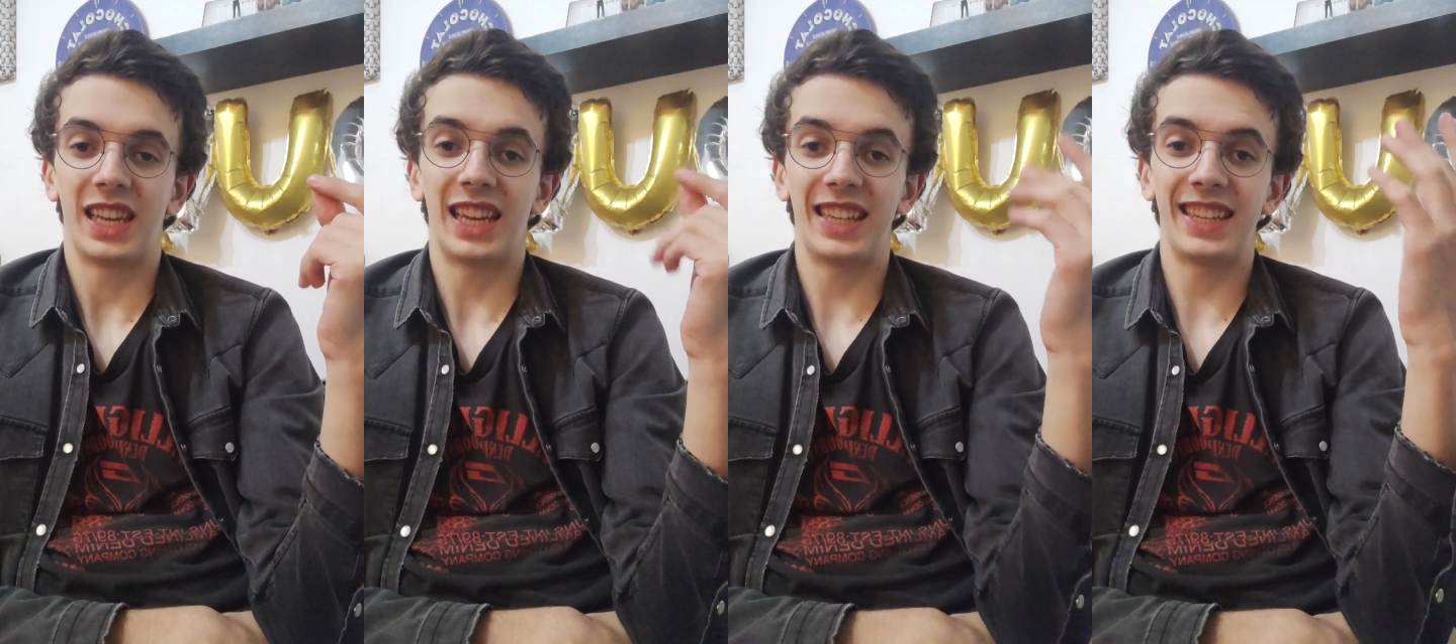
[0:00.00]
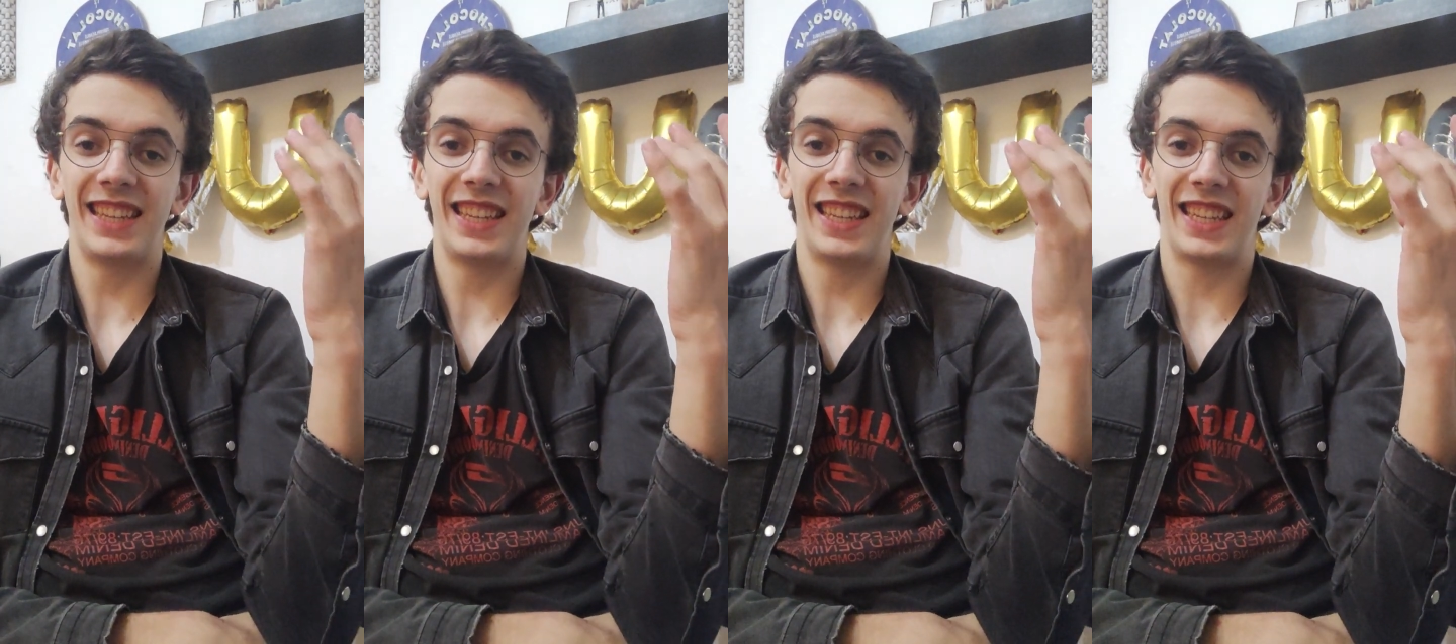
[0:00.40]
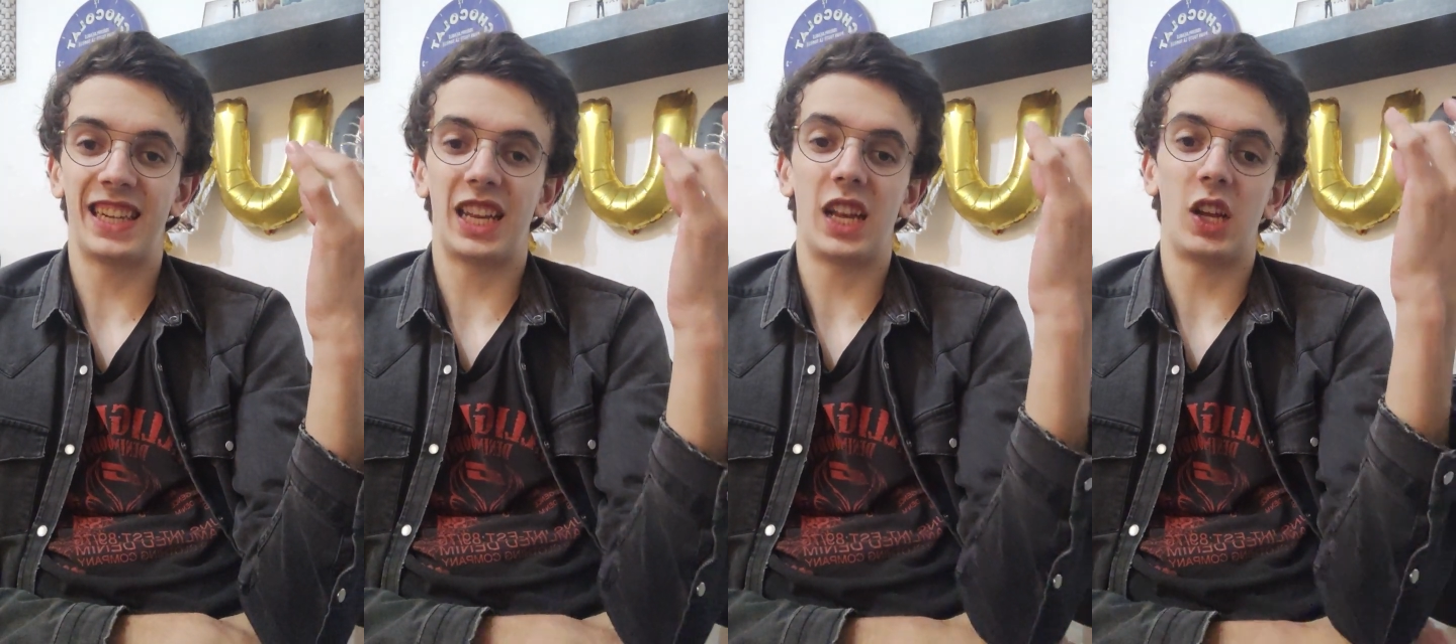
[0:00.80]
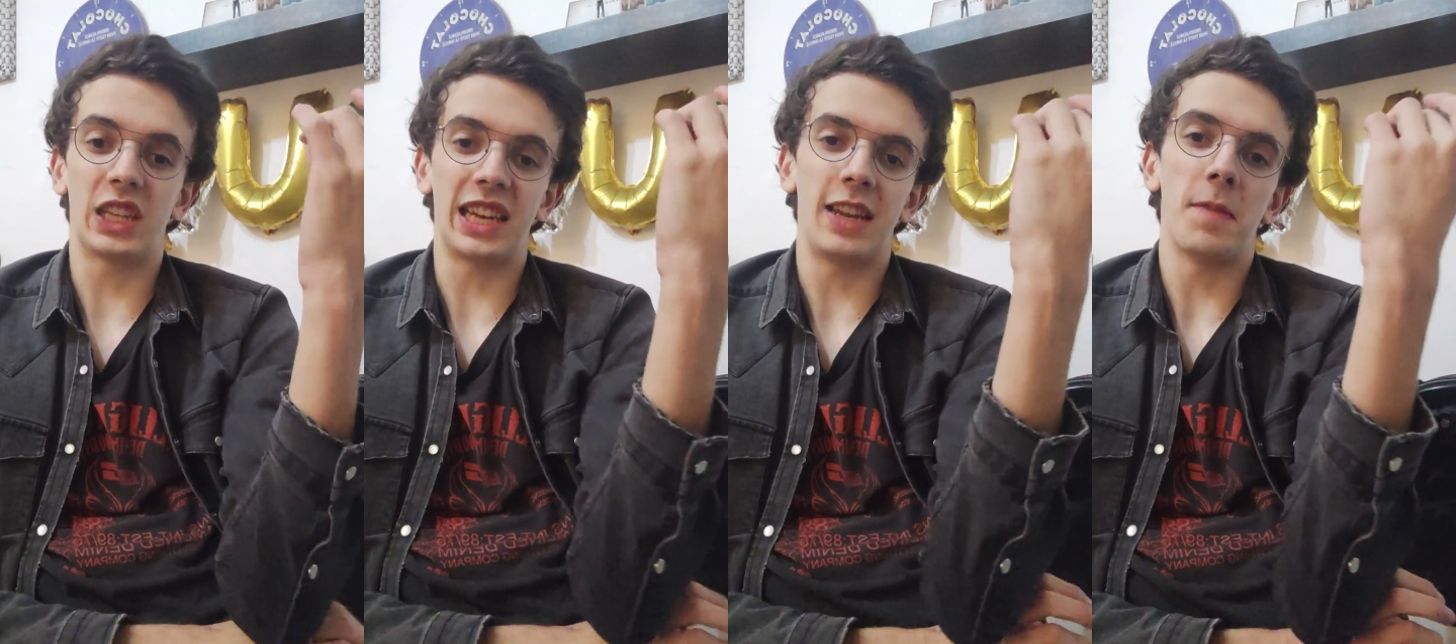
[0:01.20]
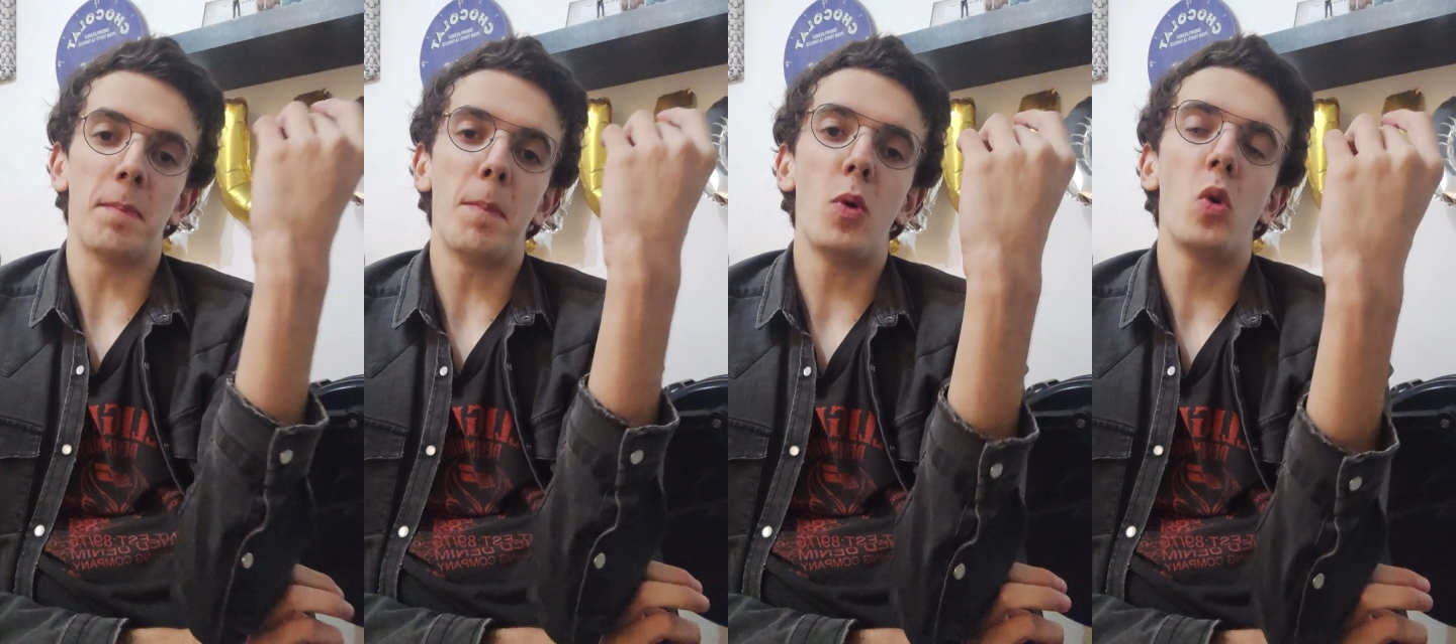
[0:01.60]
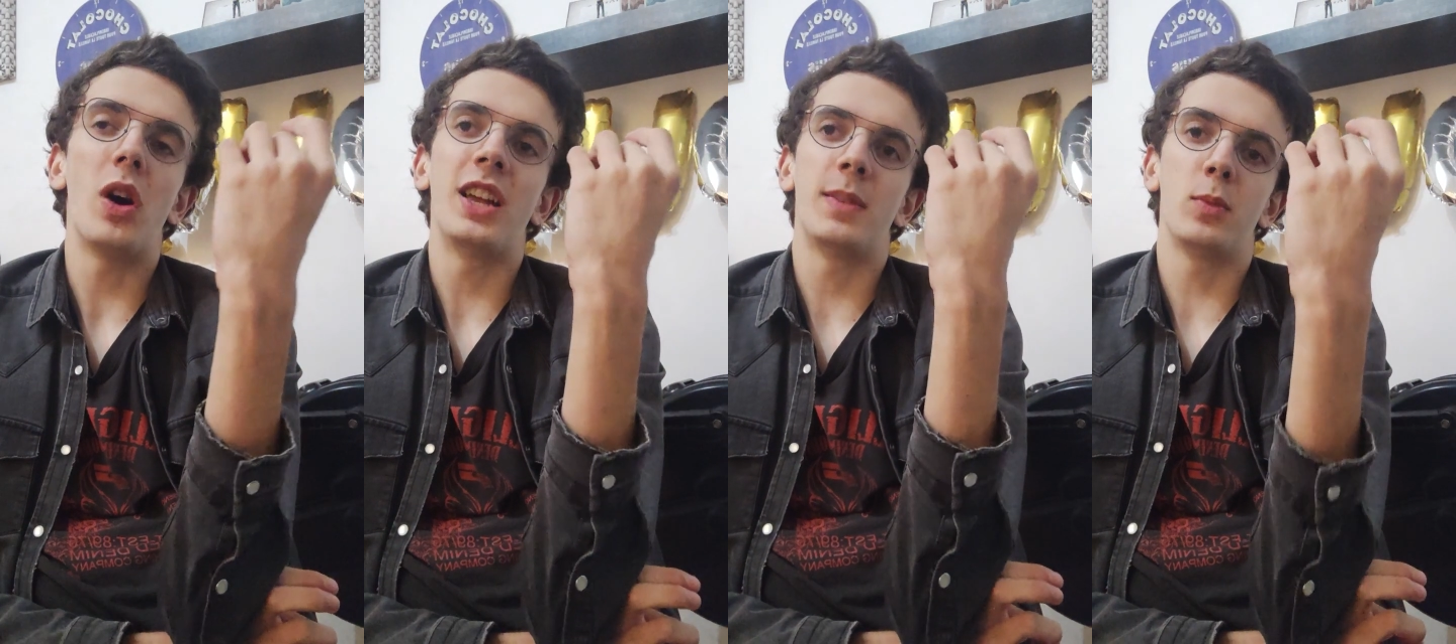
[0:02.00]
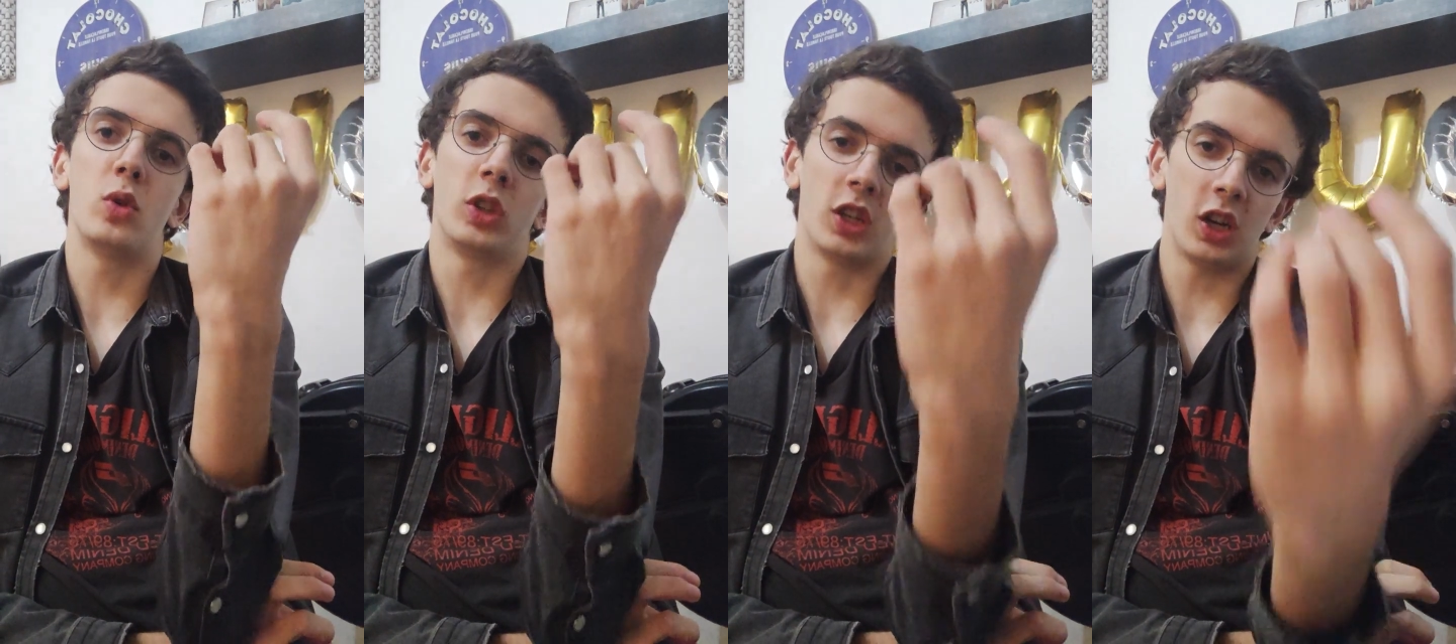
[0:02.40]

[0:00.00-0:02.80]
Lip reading: And these are getting more and more